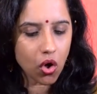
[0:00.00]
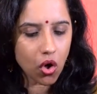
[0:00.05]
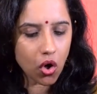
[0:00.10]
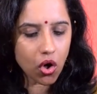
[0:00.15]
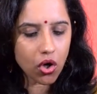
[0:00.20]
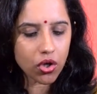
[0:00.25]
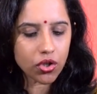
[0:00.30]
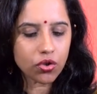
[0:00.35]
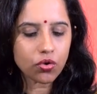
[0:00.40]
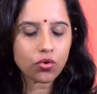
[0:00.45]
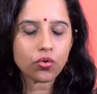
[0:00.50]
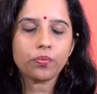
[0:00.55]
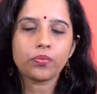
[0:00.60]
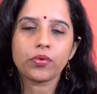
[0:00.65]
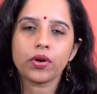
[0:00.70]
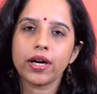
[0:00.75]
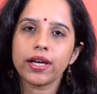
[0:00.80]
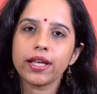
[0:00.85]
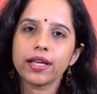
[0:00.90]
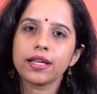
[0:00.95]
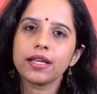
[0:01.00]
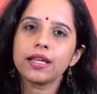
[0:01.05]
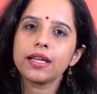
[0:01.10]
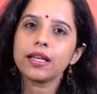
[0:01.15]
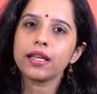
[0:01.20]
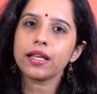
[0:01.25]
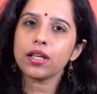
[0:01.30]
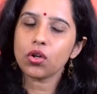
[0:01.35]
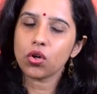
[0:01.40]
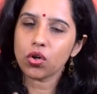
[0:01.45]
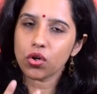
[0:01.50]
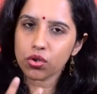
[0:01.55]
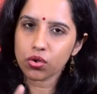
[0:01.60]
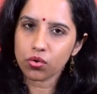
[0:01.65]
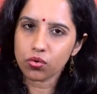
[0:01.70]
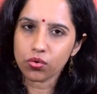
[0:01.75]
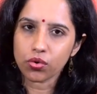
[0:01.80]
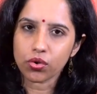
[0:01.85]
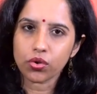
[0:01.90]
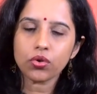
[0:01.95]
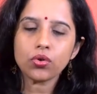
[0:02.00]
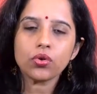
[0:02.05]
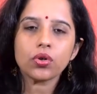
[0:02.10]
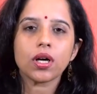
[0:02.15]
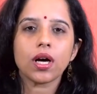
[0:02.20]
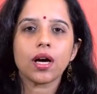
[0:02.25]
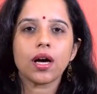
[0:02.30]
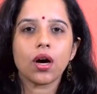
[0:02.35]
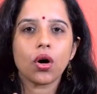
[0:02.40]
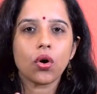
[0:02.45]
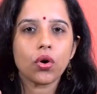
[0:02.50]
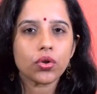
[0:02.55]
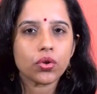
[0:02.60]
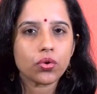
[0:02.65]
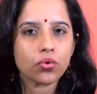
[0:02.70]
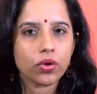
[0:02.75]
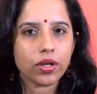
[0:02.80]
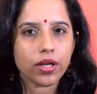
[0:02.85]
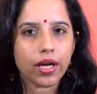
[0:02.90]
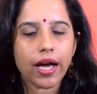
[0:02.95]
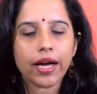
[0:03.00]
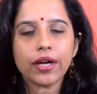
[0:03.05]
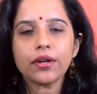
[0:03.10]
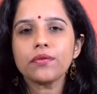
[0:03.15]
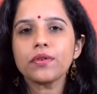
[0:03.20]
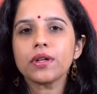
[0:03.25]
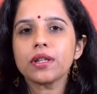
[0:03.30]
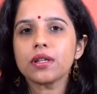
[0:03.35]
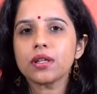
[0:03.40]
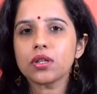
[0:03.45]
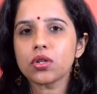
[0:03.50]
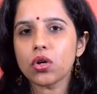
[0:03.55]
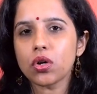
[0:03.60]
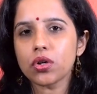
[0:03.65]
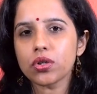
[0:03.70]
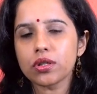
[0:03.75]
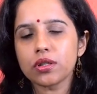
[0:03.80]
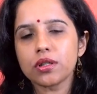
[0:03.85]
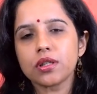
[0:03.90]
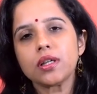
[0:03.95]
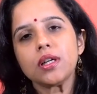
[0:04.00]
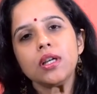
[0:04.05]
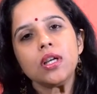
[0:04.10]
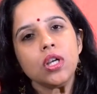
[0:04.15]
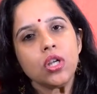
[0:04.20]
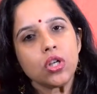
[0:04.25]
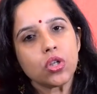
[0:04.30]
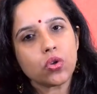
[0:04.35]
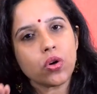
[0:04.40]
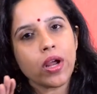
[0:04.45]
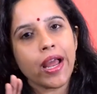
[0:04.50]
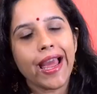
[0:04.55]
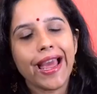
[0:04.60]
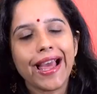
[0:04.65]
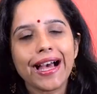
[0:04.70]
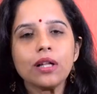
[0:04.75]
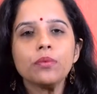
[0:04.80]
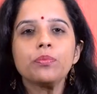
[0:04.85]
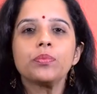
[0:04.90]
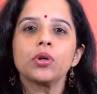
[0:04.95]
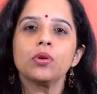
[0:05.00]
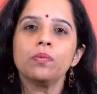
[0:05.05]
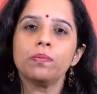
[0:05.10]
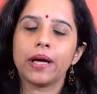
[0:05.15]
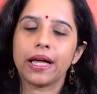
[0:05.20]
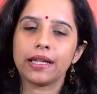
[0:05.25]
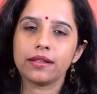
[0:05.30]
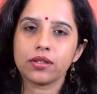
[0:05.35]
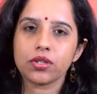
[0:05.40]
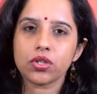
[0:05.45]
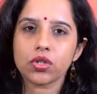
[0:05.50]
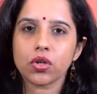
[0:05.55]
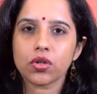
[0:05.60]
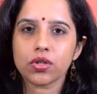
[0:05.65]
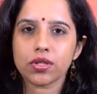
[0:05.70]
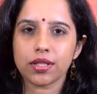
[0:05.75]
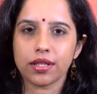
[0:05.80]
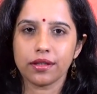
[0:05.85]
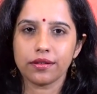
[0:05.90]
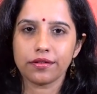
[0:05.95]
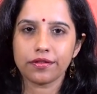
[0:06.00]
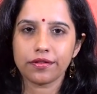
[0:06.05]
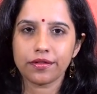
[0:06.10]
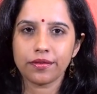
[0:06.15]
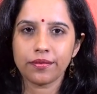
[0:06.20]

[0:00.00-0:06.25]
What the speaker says: or through pranic healing, or through yoga, or through an Ayurvedic doctor to help you balance yourself.